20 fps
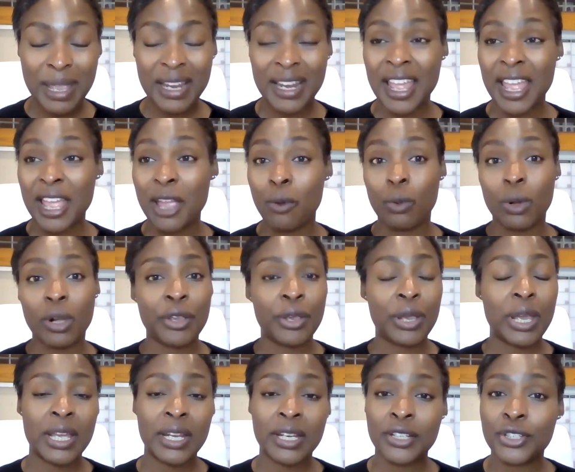And hey, while
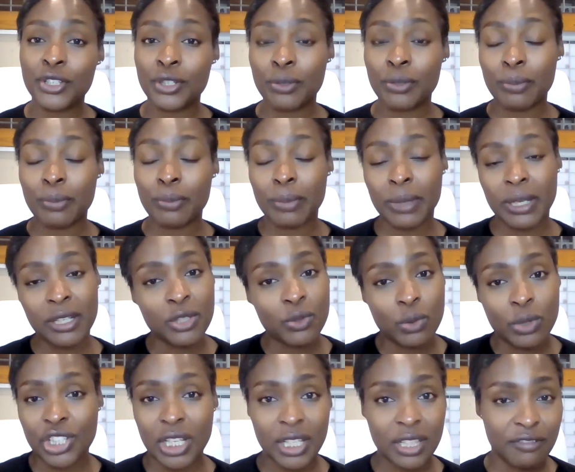you're at it, you might as well
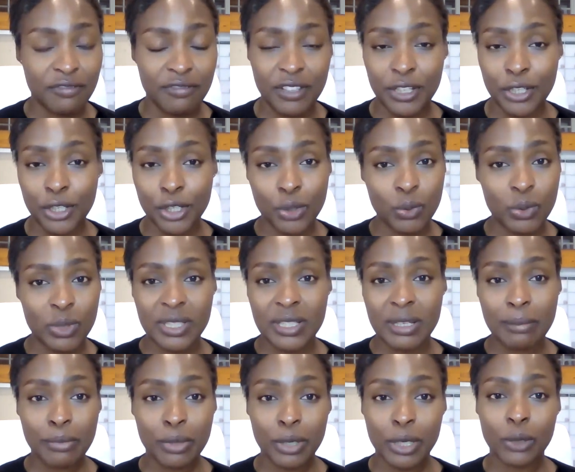share the video with
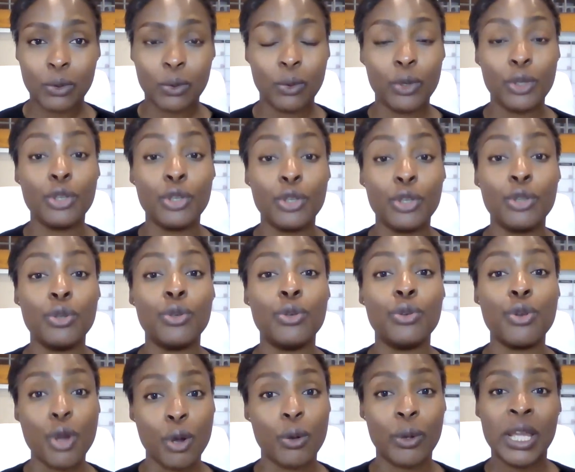somebody who you
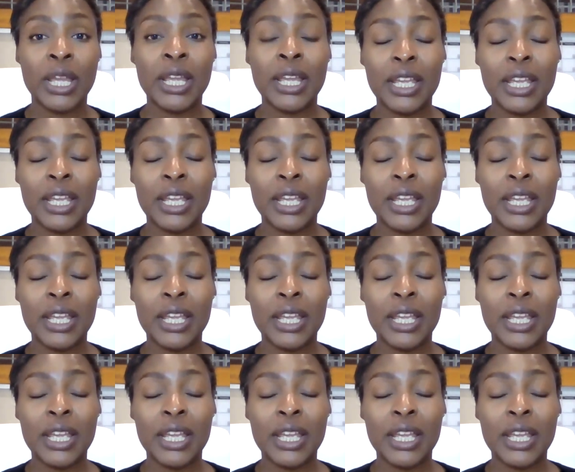know